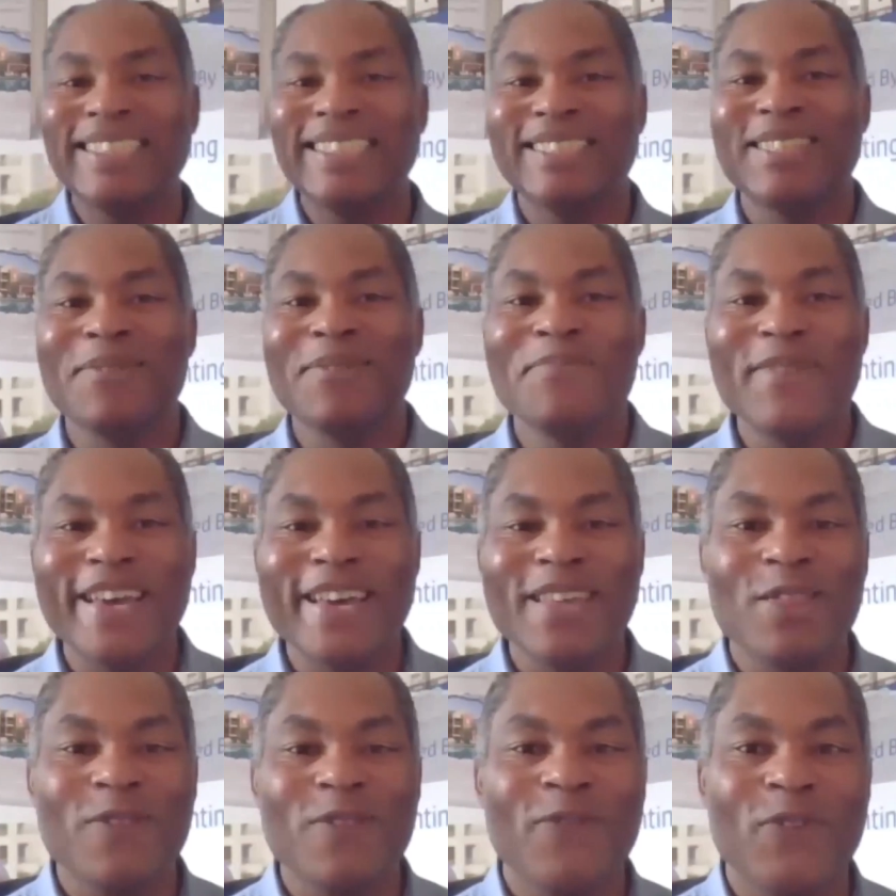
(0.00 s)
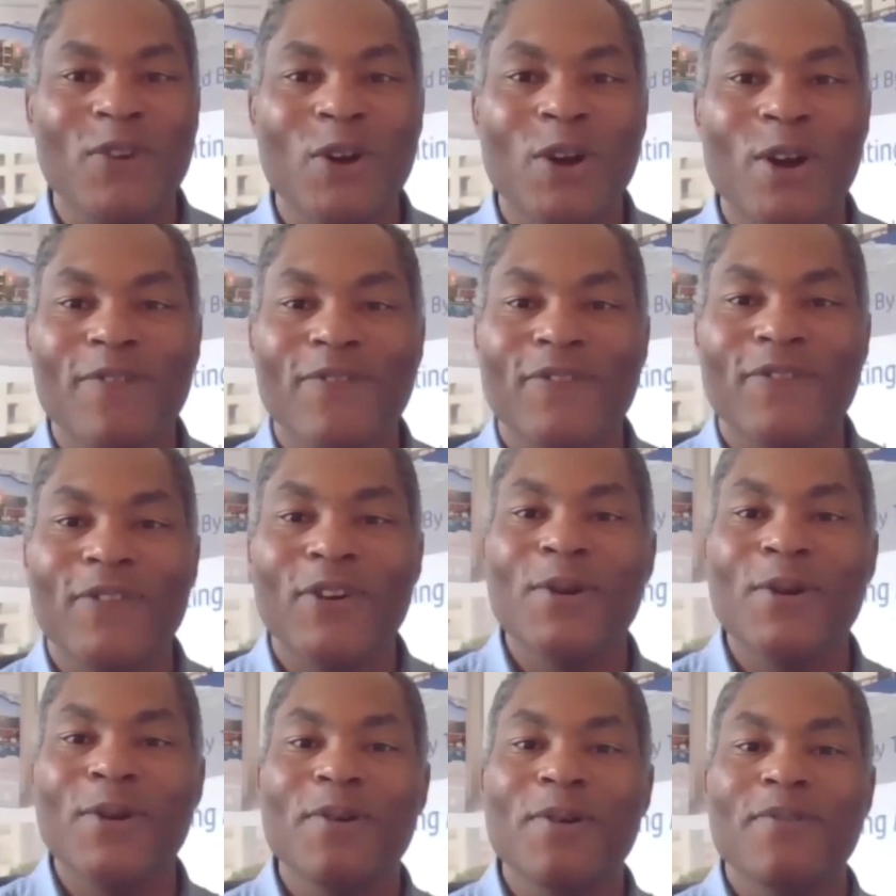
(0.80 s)
the myth
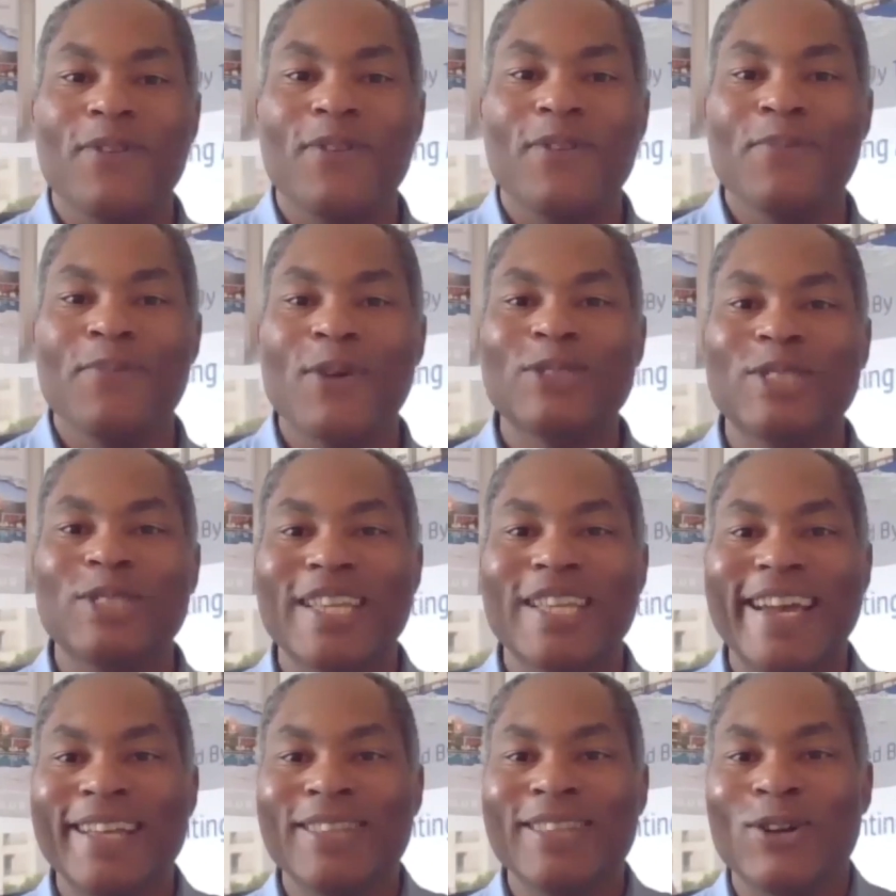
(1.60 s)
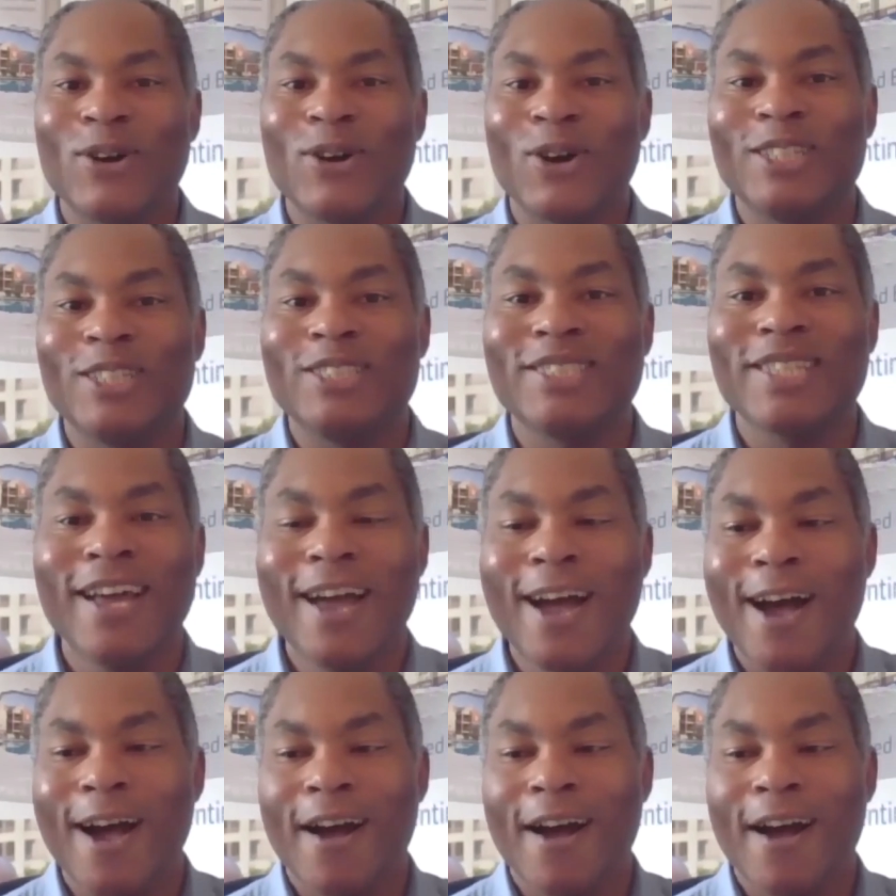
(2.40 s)
for most landlords.